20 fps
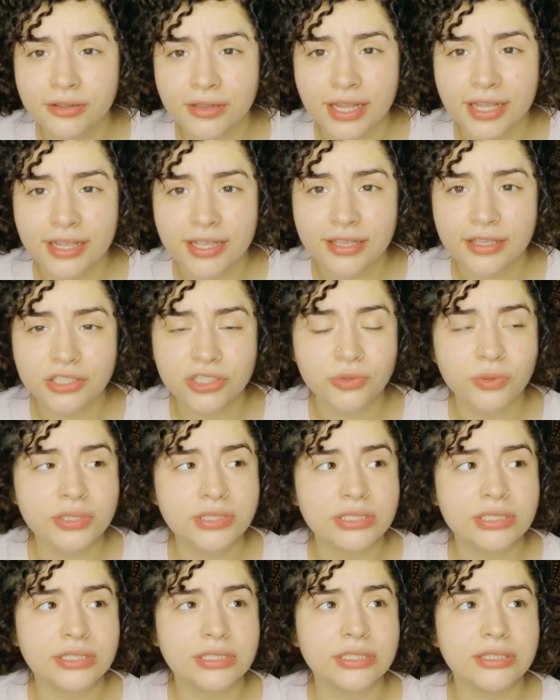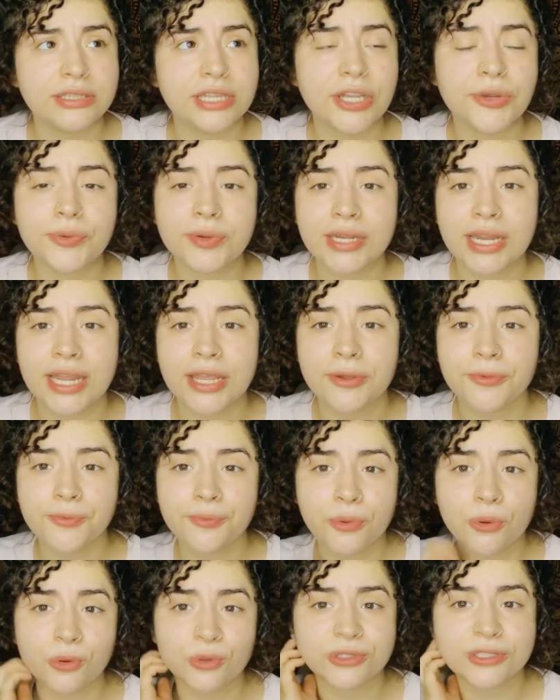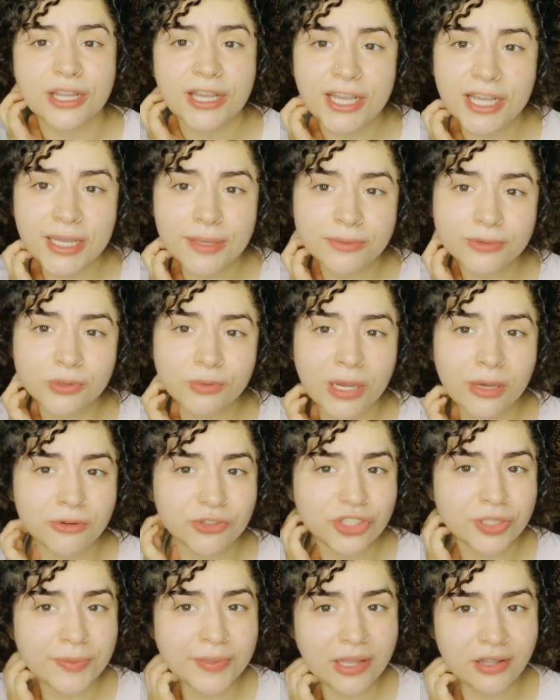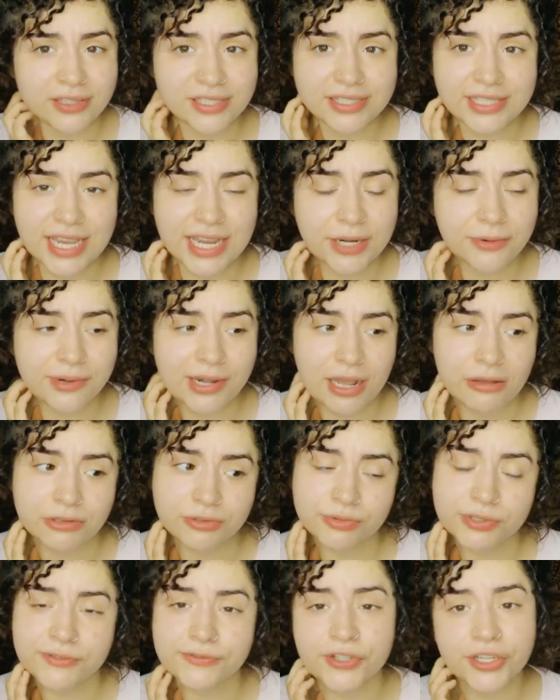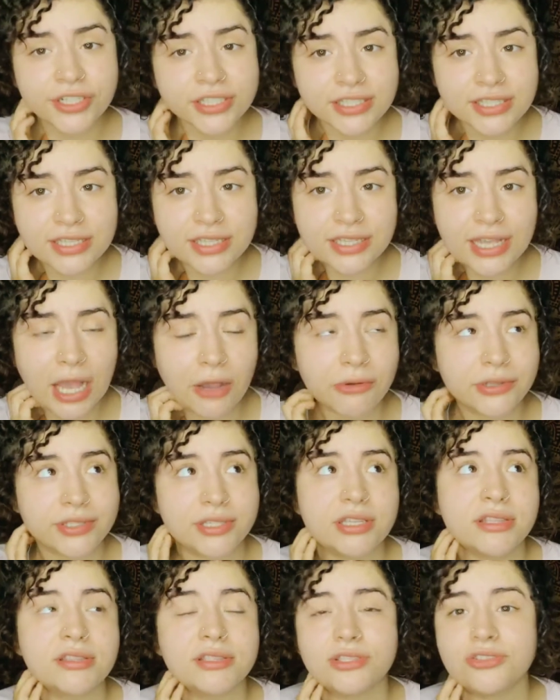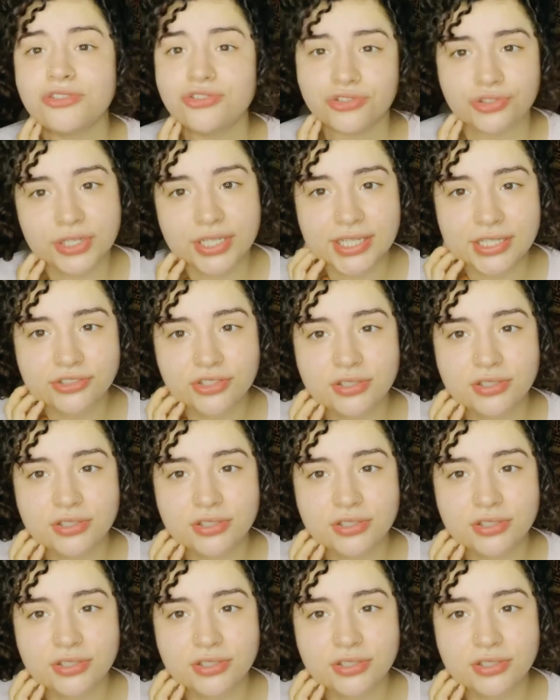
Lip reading: Like, she wasn't there when I pulled up, so why would she be outside when I was reversing? I was in the street.